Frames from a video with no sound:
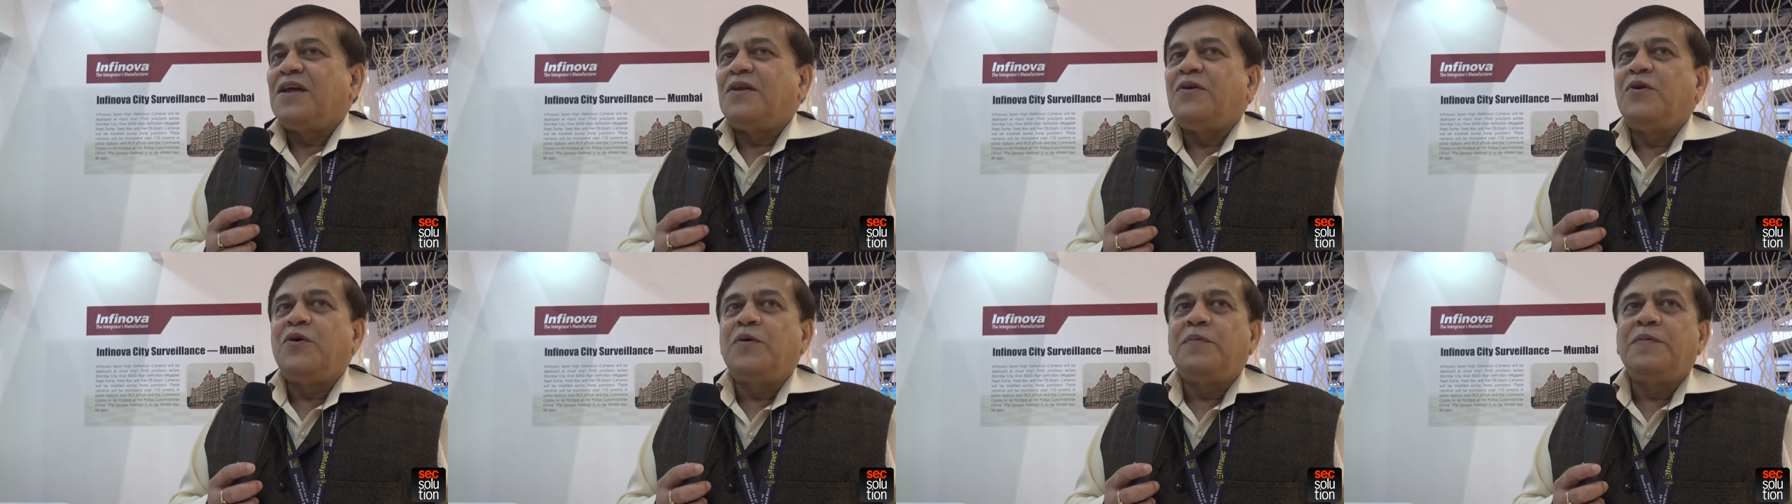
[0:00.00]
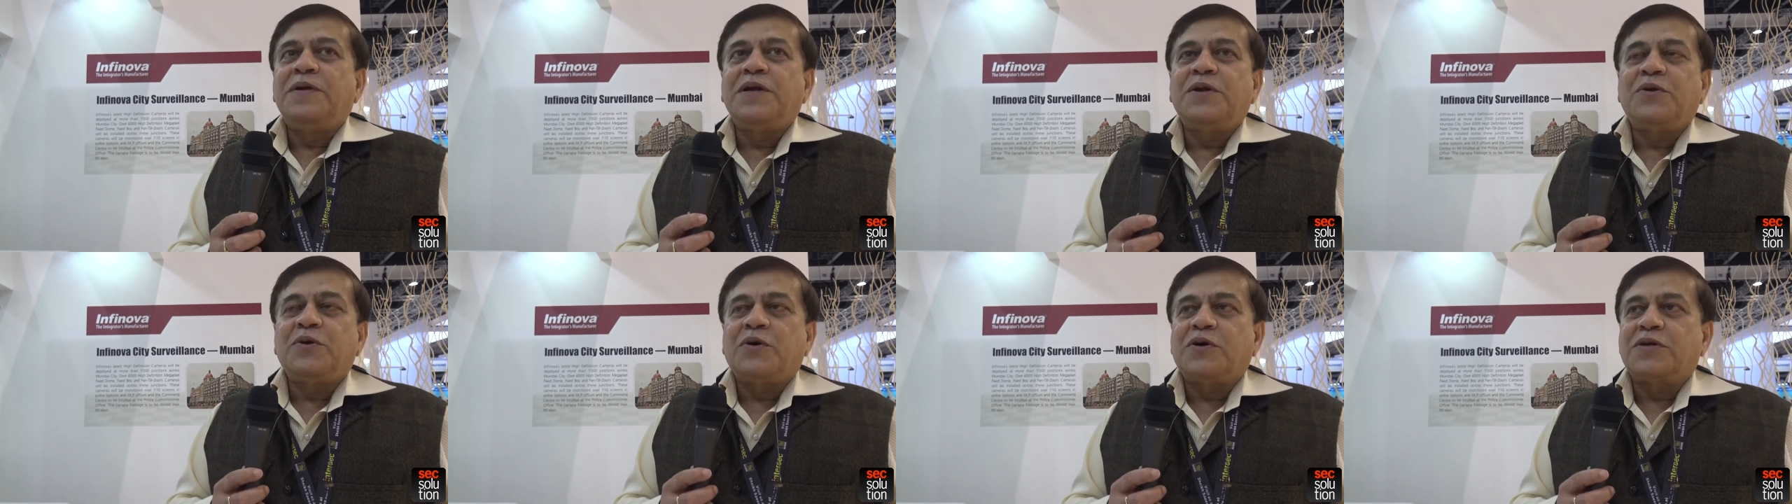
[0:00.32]

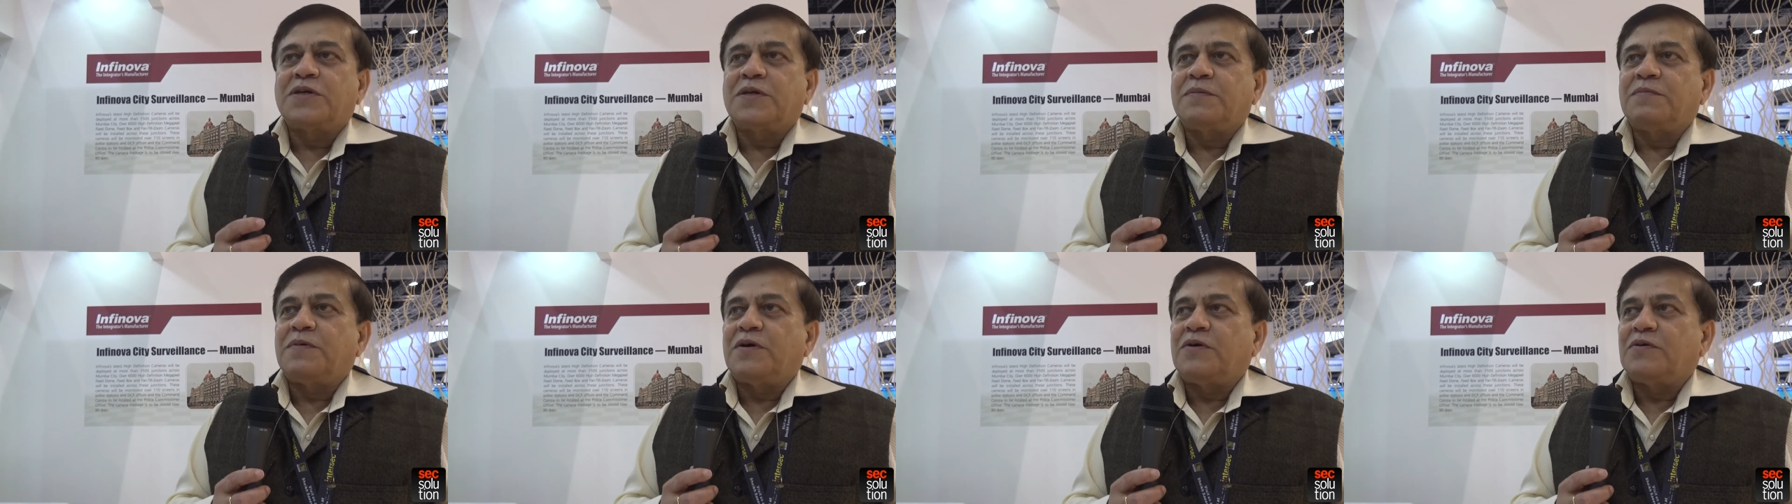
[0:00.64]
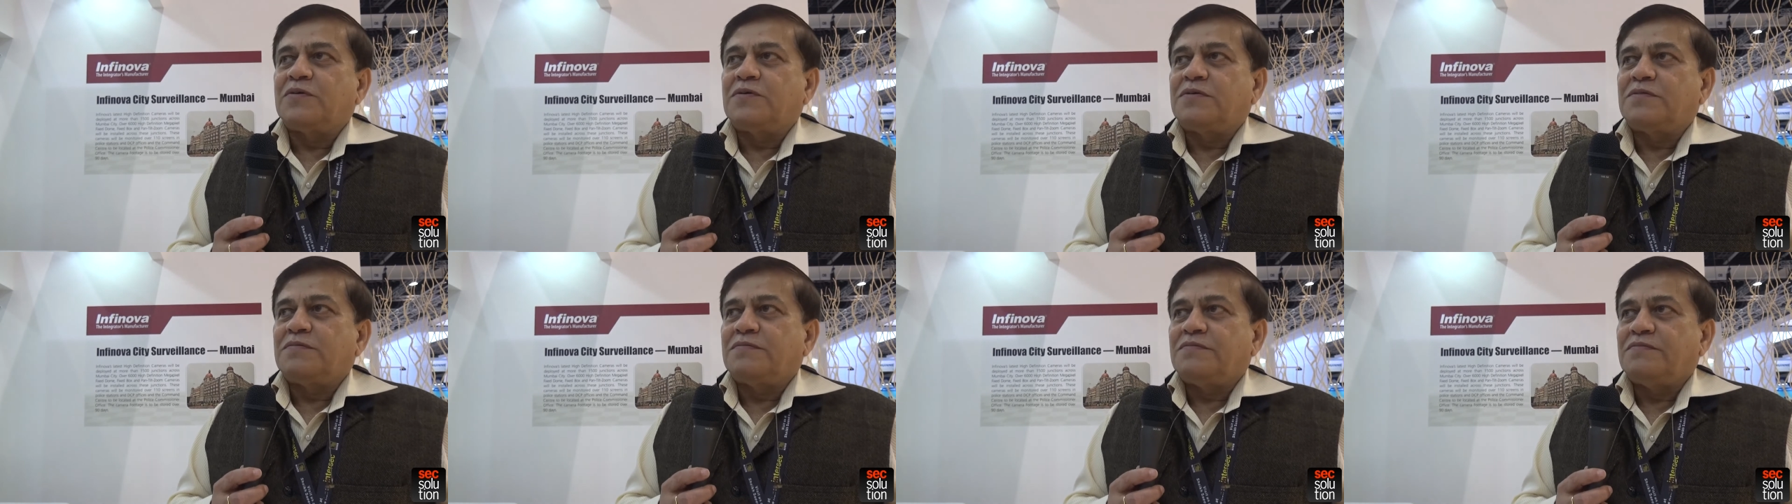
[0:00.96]
Nobody talks
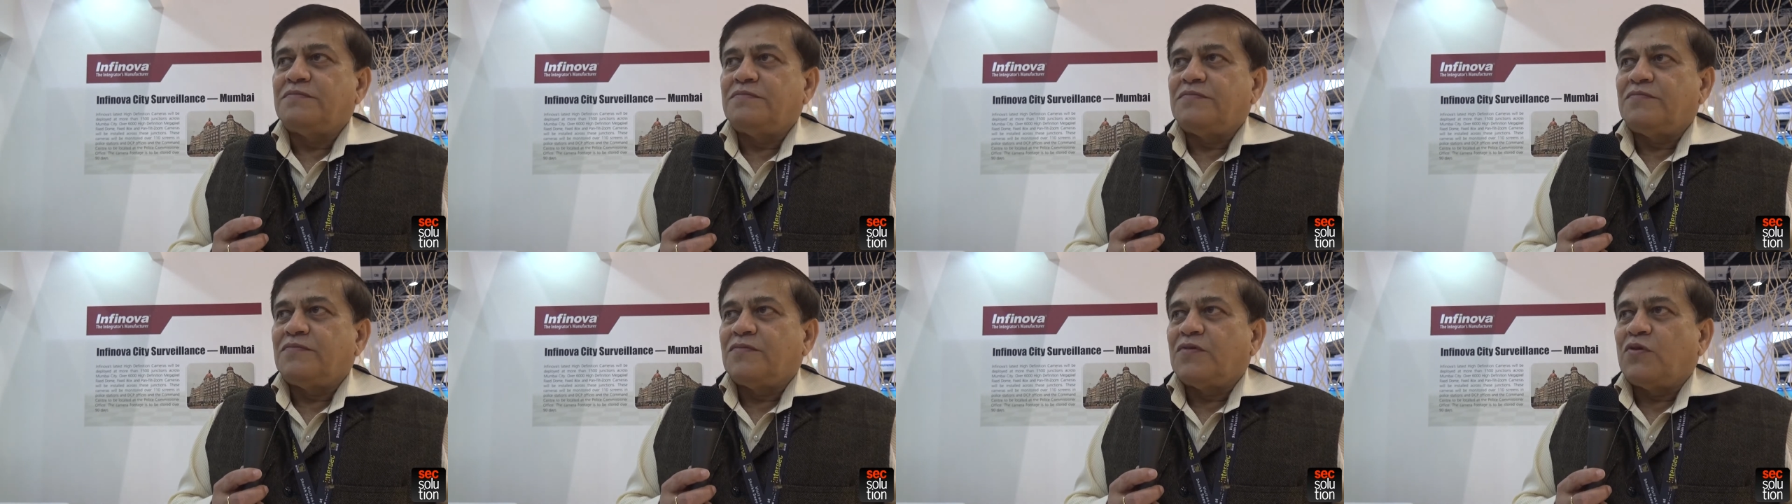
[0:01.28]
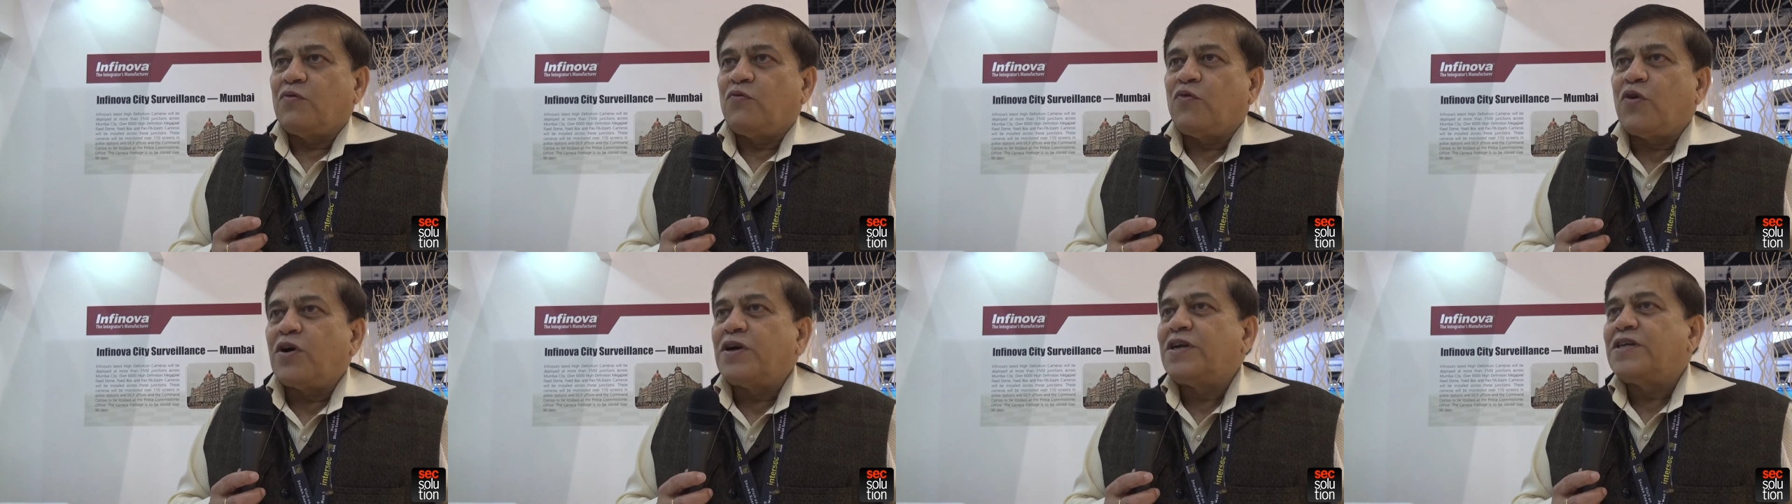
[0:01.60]
about
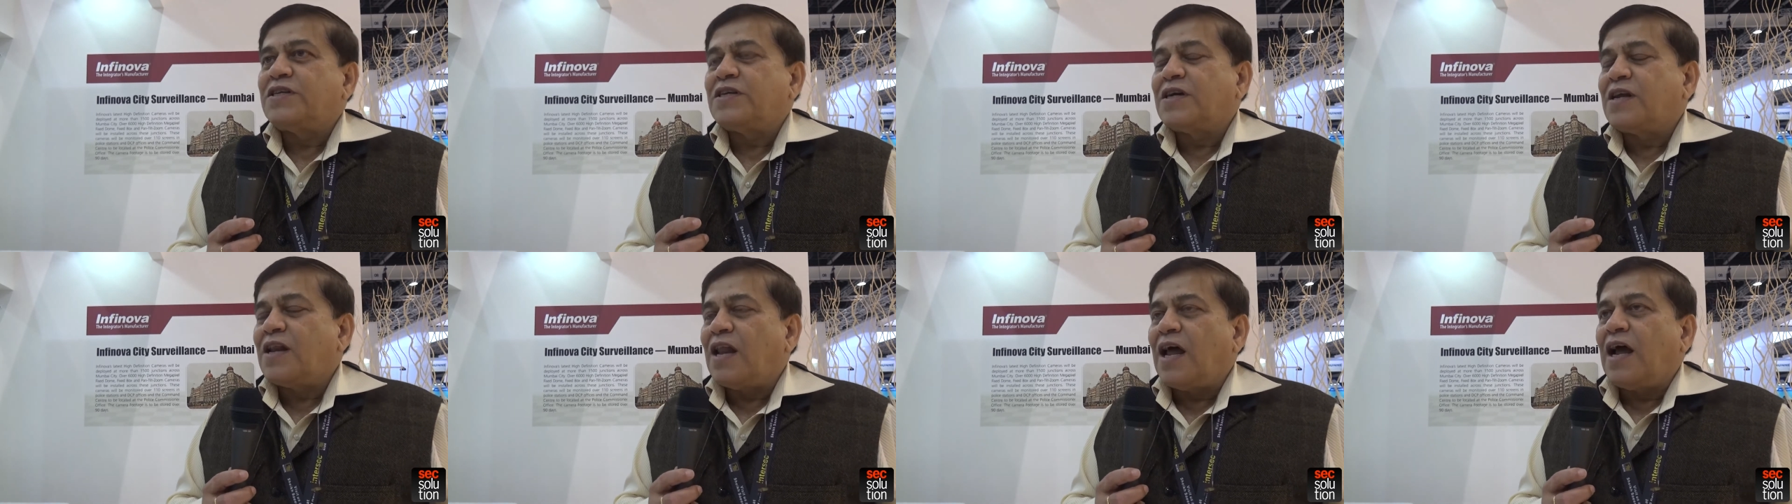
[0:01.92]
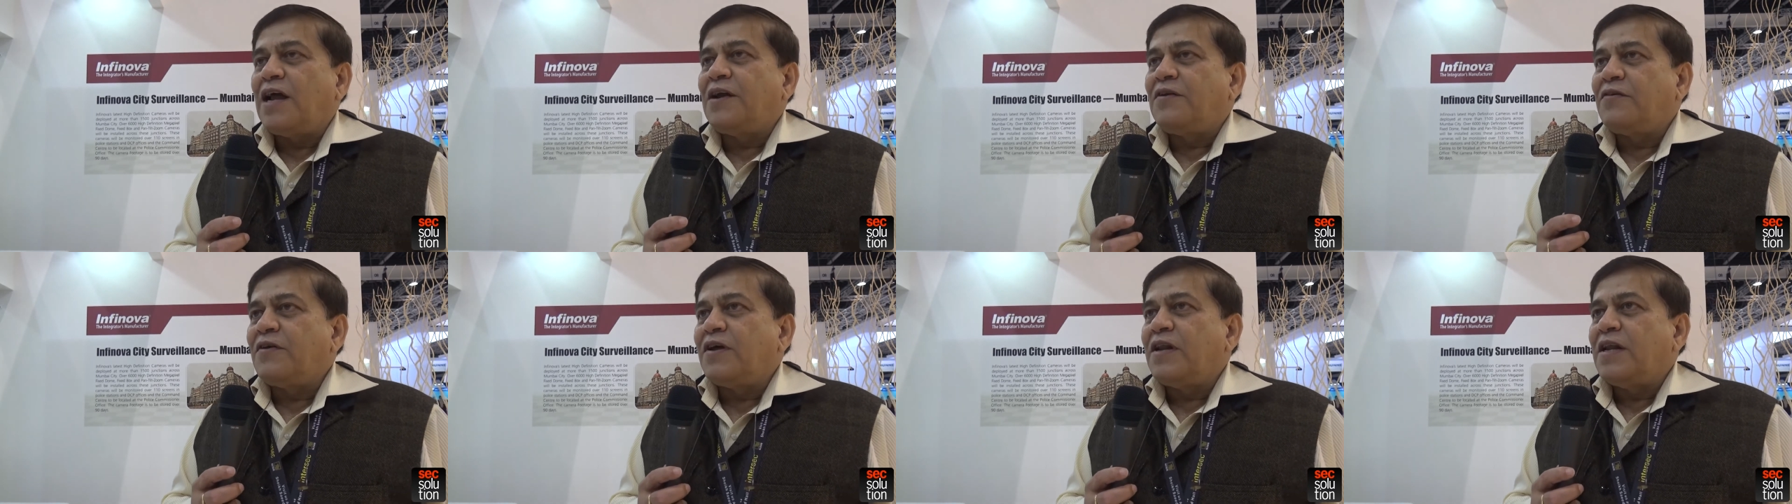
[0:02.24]
what does a
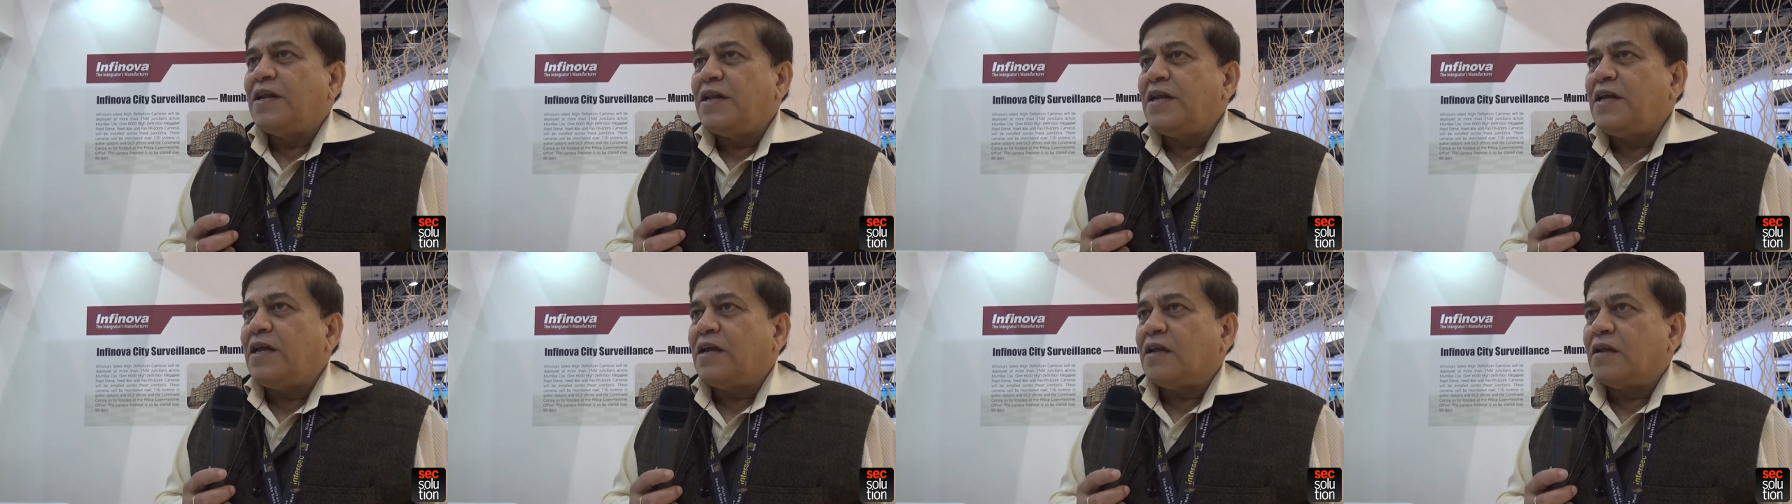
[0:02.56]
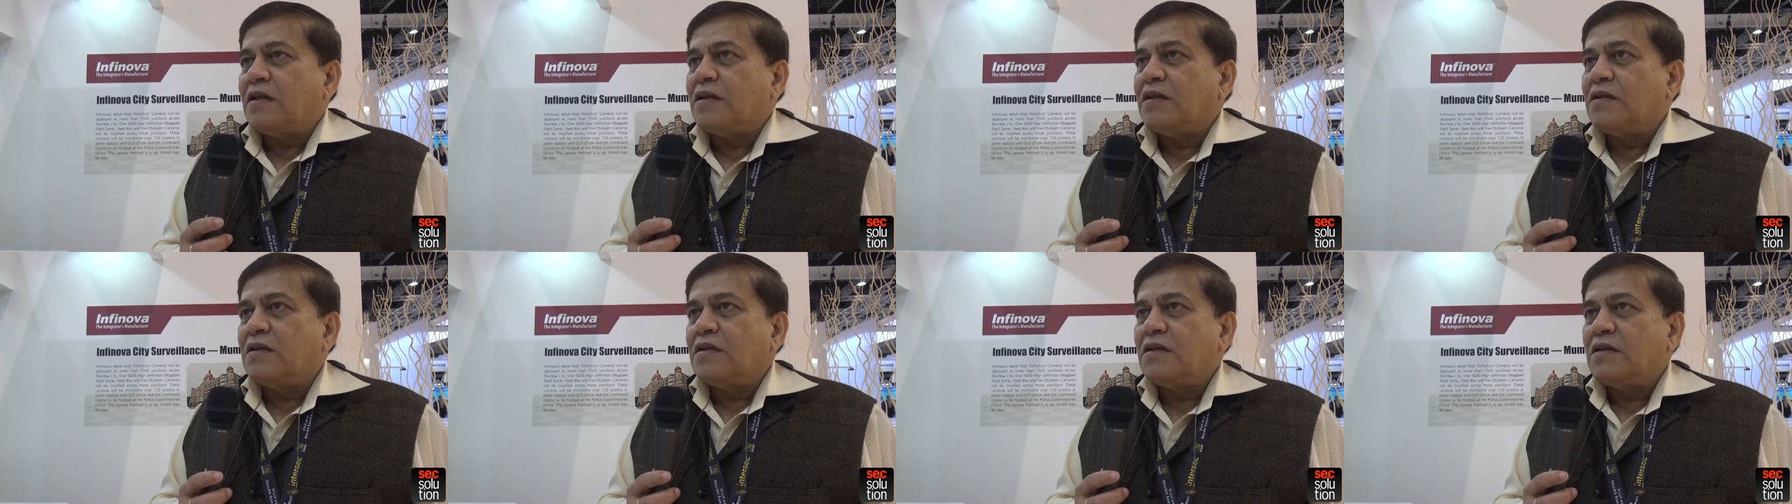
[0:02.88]
client really need.